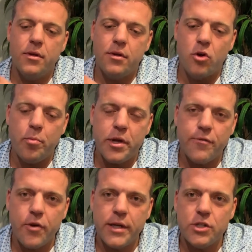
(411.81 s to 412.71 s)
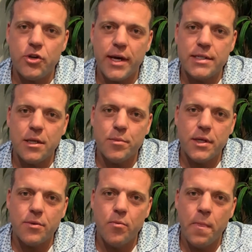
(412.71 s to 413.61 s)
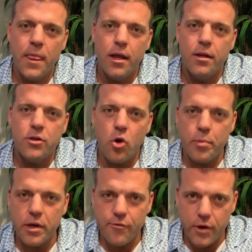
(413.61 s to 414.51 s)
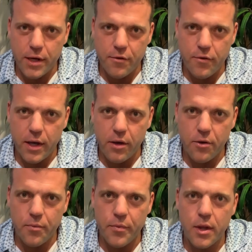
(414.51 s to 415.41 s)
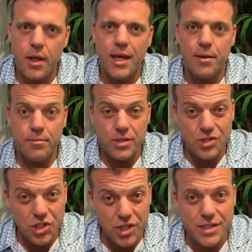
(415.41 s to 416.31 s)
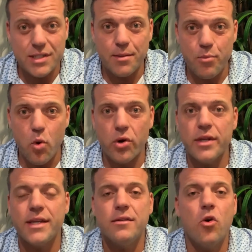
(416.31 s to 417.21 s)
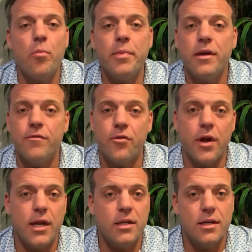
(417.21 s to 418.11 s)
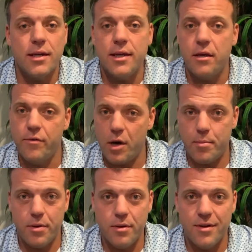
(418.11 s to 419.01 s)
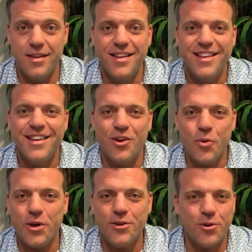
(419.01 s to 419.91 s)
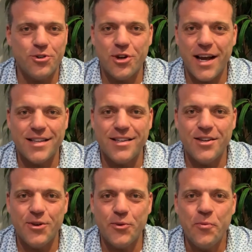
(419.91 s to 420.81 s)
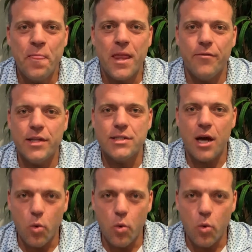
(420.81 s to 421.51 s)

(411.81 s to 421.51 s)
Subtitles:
Don't be afraid to try something. Don't be afraid to fail. And just as importantly, don't be afraid to give up on what you're trying to do if it's not